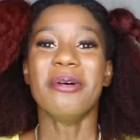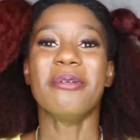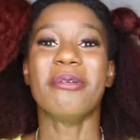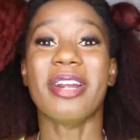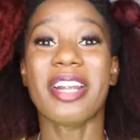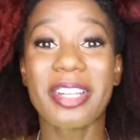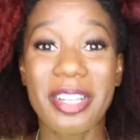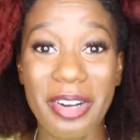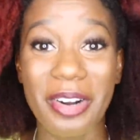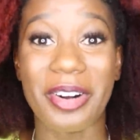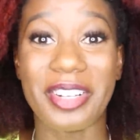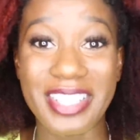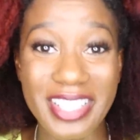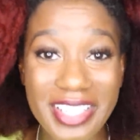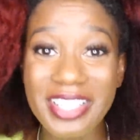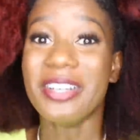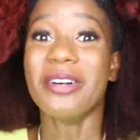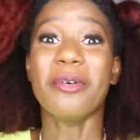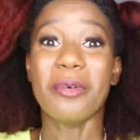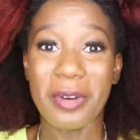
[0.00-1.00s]
We're
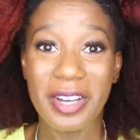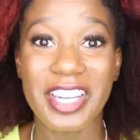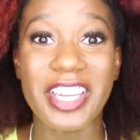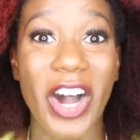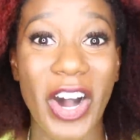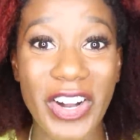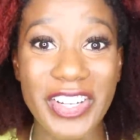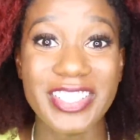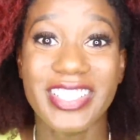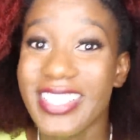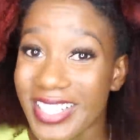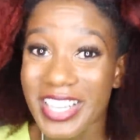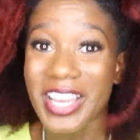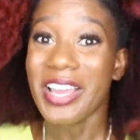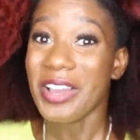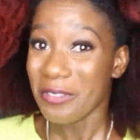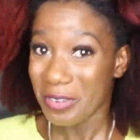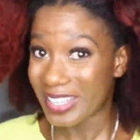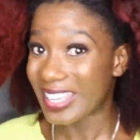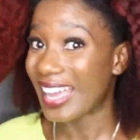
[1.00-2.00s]
good, we're done.
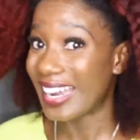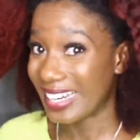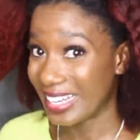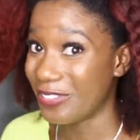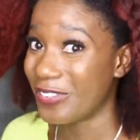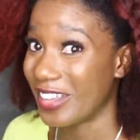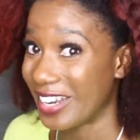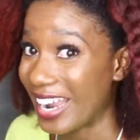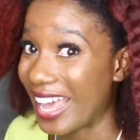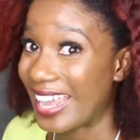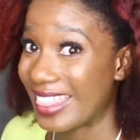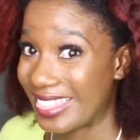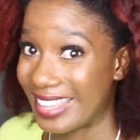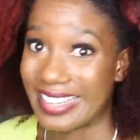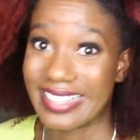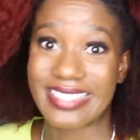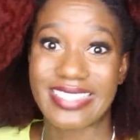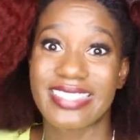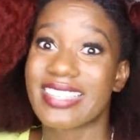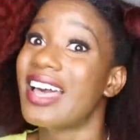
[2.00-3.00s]
We can leave it like
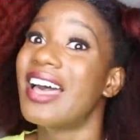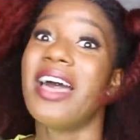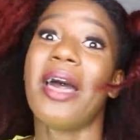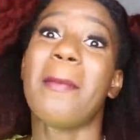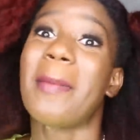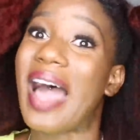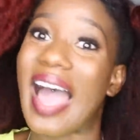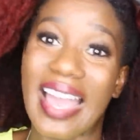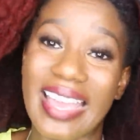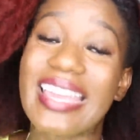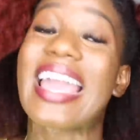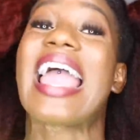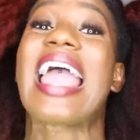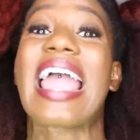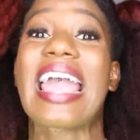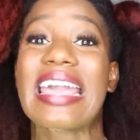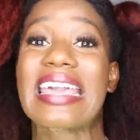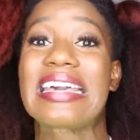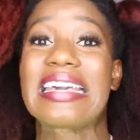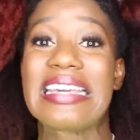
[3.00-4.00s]
this.
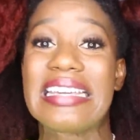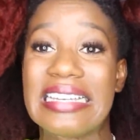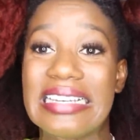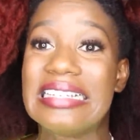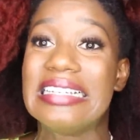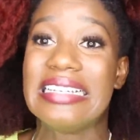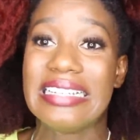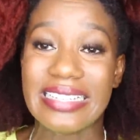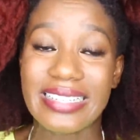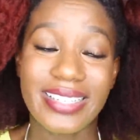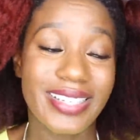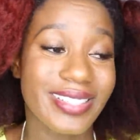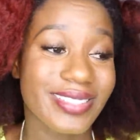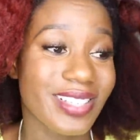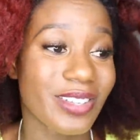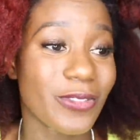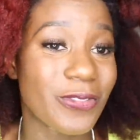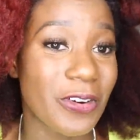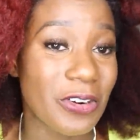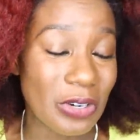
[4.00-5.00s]
Pancake
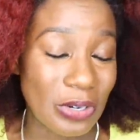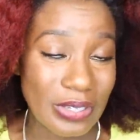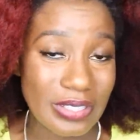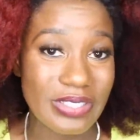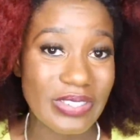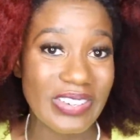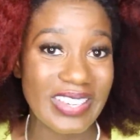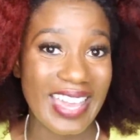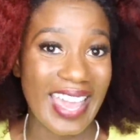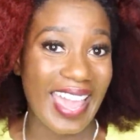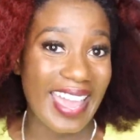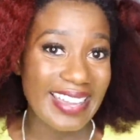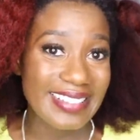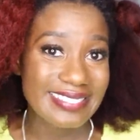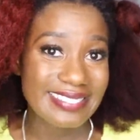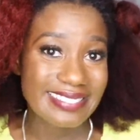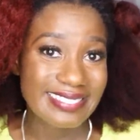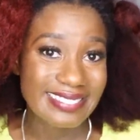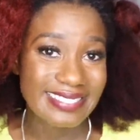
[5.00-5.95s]
isn't for us, okay?